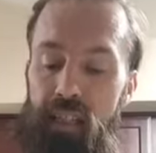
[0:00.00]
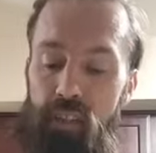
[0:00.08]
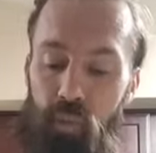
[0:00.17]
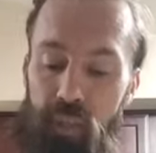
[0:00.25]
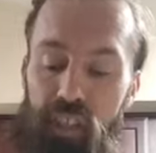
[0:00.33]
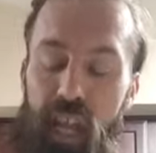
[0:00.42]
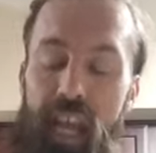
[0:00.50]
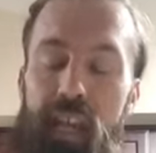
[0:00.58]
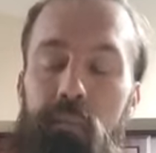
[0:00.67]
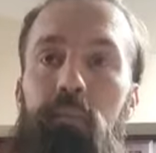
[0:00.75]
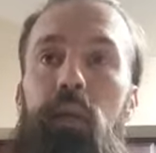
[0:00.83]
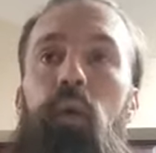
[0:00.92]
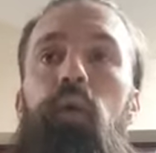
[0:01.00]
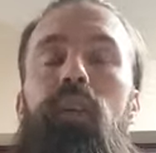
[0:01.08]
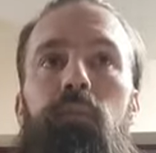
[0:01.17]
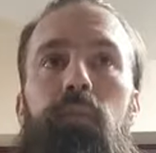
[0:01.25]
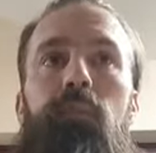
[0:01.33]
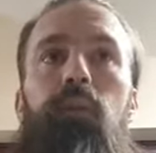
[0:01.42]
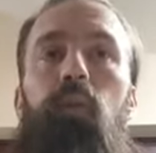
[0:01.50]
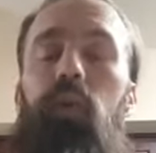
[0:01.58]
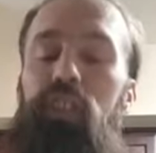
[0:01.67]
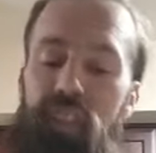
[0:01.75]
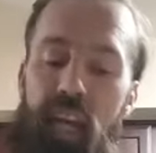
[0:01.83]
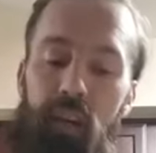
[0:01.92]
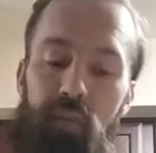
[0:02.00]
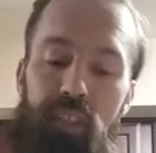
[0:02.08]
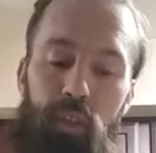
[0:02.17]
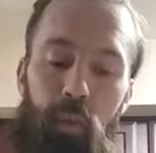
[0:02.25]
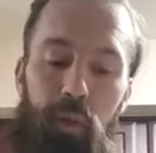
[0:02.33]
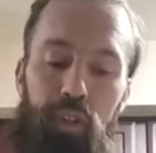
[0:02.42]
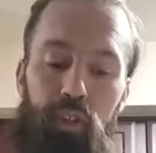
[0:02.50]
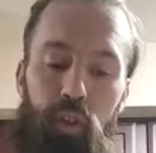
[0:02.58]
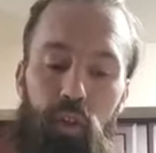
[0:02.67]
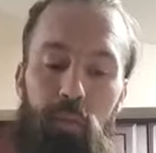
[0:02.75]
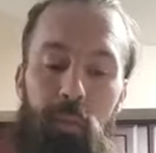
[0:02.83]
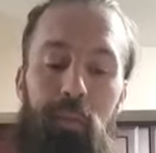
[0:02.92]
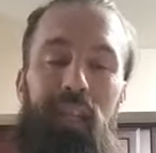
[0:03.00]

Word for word: to reach 8 billion people, which is every single person on human being,